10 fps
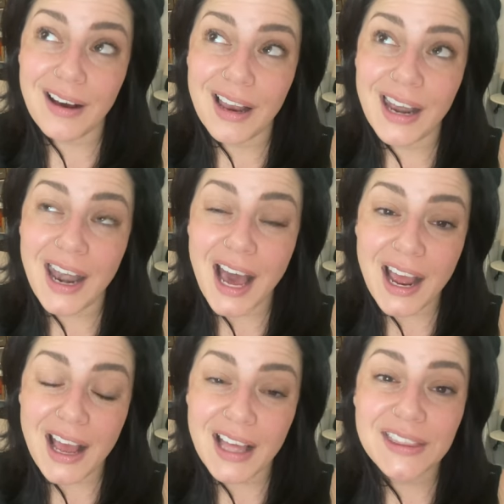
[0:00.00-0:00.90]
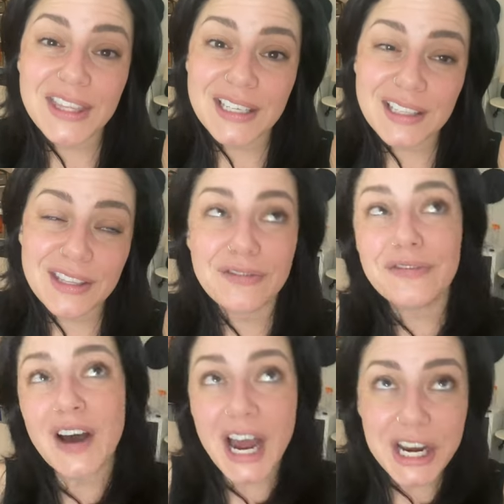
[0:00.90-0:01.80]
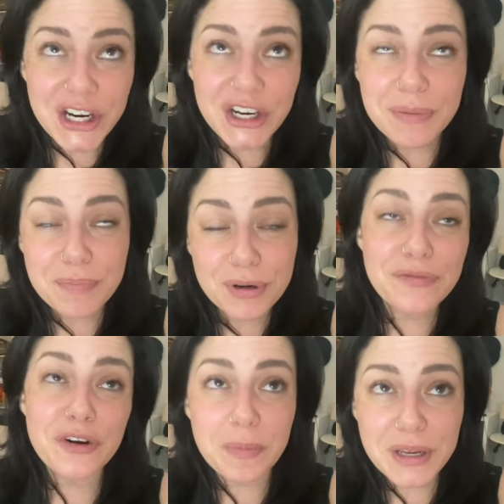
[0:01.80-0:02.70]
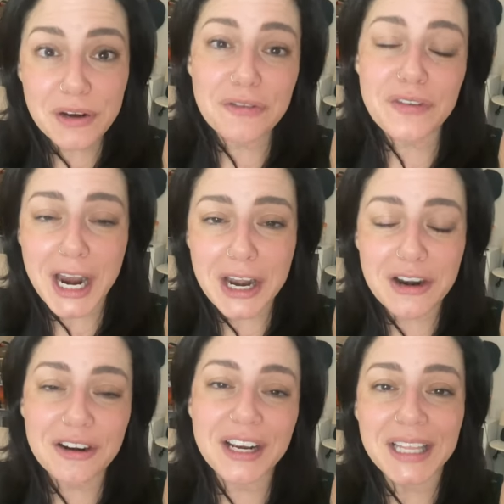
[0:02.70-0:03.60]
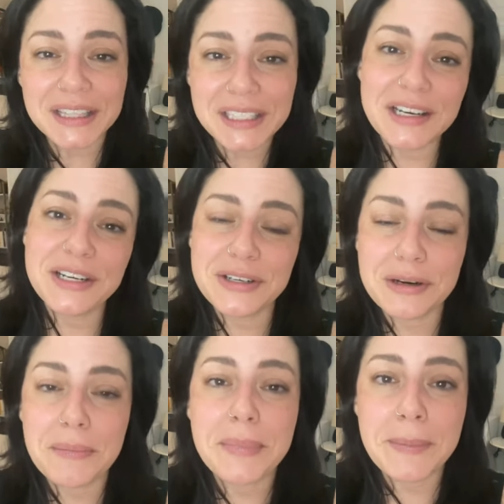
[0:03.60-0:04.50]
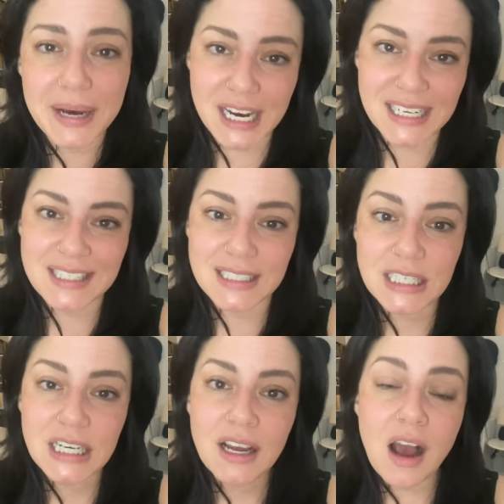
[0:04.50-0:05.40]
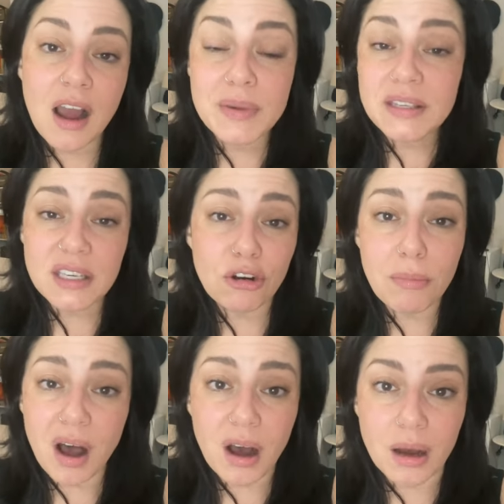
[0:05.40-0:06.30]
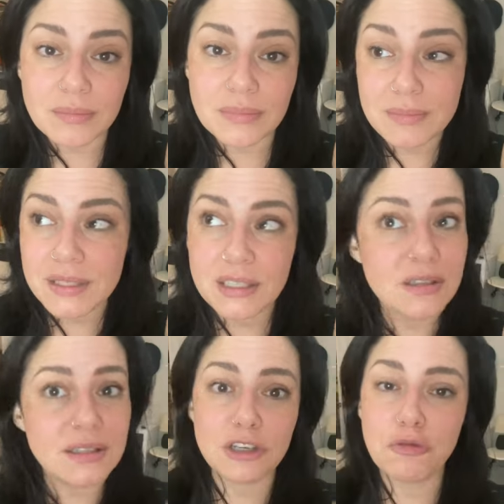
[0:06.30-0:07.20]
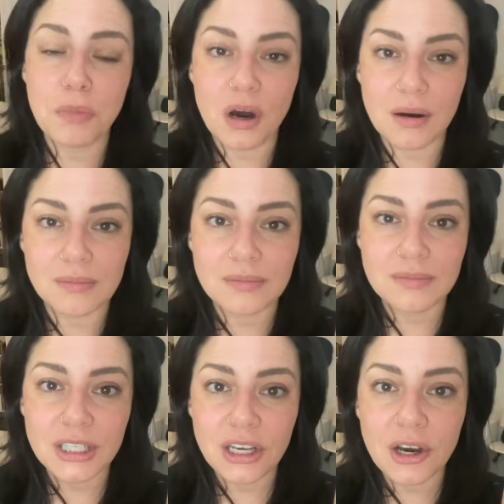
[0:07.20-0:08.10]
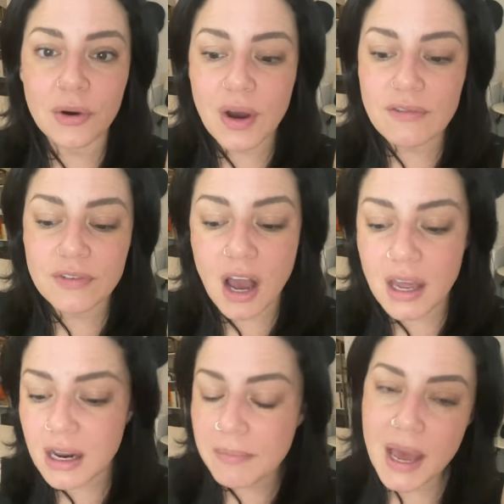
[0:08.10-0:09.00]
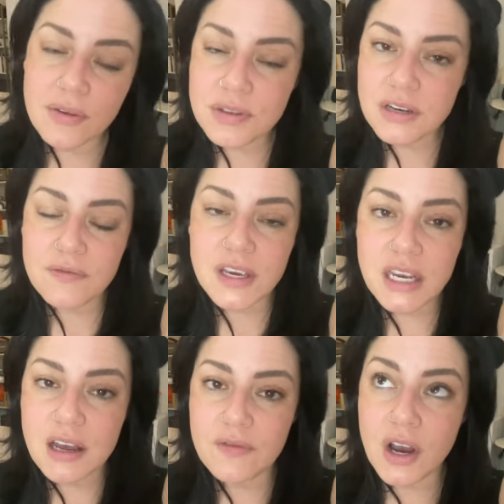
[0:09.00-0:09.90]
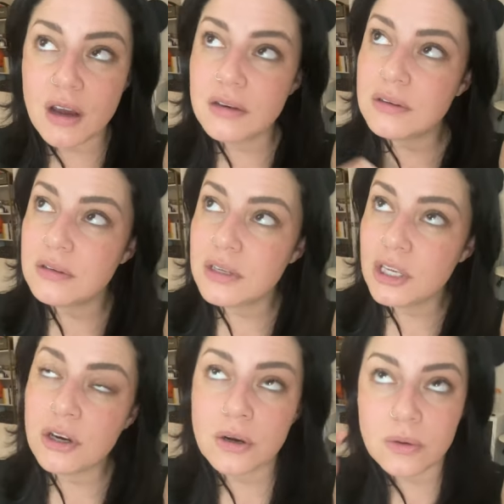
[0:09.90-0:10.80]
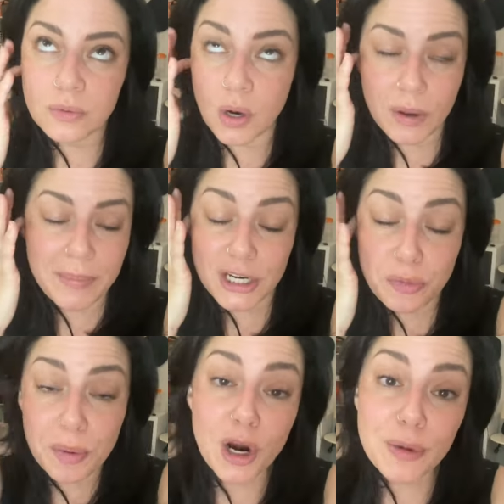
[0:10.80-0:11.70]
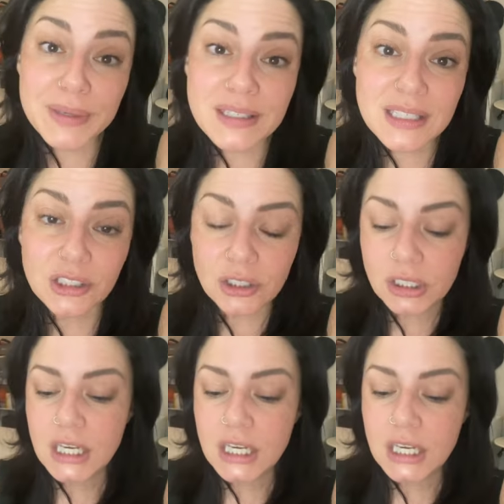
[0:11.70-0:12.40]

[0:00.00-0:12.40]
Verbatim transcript: la- the the fire proverbial fire got lit under my butt. I'm a single mom. I'm still a single mom. You know, I've got a mouth to feed. I've got you know a one bedroom apartment still,